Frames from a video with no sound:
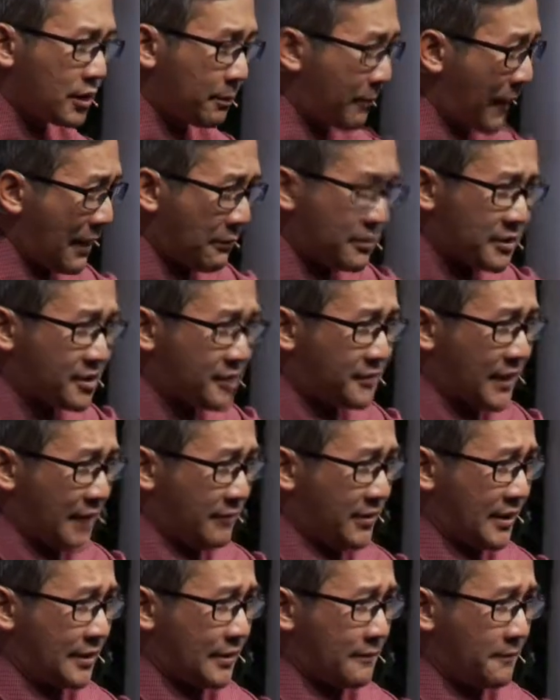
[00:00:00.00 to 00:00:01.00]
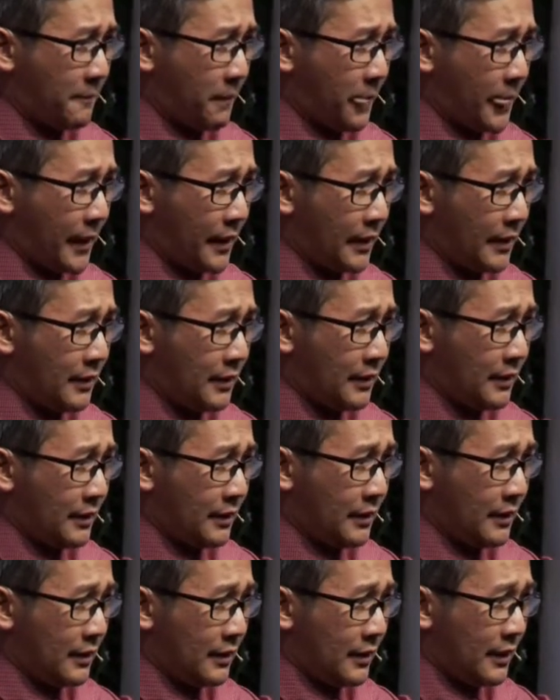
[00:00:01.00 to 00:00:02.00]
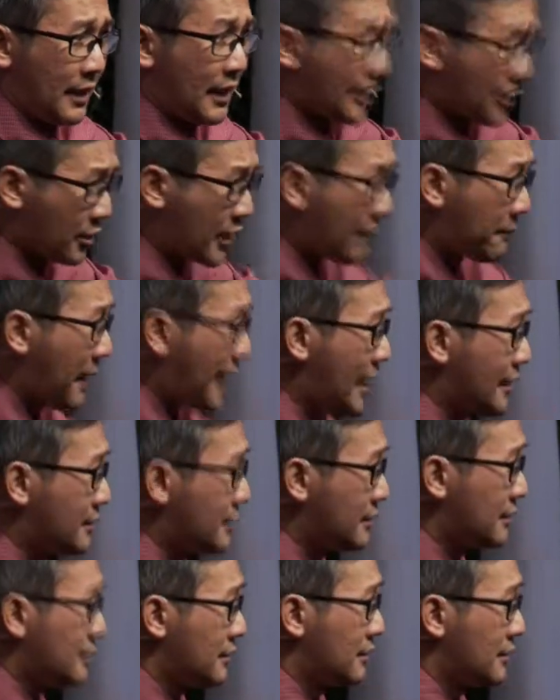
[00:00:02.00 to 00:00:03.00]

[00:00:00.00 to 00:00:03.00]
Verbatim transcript: powers of heaven at our command.